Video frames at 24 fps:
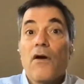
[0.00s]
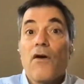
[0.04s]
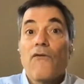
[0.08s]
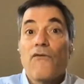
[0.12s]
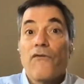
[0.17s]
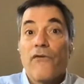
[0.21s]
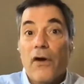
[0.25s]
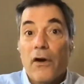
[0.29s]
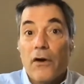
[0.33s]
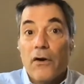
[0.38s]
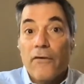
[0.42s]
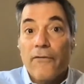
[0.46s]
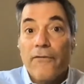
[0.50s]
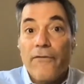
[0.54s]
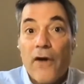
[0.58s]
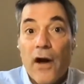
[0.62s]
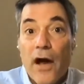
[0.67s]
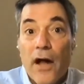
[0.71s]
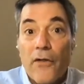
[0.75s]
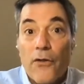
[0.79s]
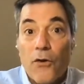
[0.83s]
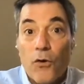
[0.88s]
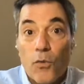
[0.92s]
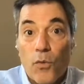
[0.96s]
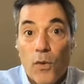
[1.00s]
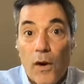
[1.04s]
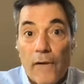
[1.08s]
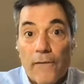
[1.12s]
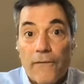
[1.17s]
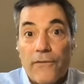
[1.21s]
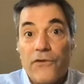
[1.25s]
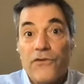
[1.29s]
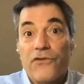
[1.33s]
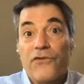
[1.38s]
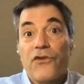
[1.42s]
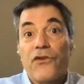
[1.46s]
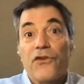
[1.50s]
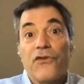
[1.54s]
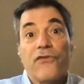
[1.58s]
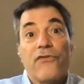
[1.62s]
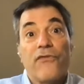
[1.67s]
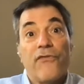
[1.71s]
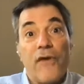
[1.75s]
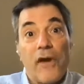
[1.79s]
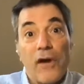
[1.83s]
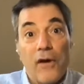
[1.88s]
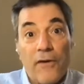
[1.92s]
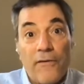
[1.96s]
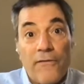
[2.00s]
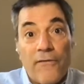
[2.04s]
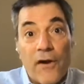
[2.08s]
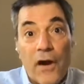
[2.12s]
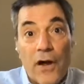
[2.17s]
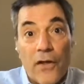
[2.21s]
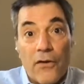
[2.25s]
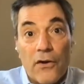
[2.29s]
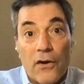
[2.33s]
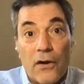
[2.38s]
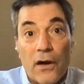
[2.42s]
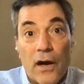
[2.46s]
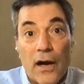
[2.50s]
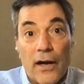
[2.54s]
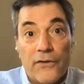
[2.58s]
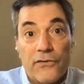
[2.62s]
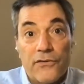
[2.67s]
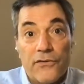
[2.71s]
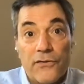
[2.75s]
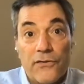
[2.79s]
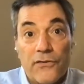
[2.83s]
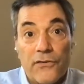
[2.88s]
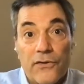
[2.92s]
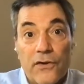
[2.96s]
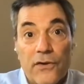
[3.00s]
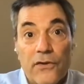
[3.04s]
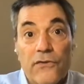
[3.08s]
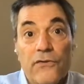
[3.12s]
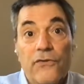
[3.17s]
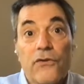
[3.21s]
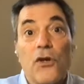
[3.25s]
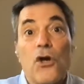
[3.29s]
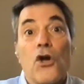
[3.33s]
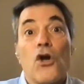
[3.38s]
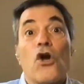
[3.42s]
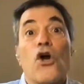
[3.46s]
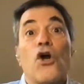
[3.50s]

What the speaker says: verify their references, verify their licenses,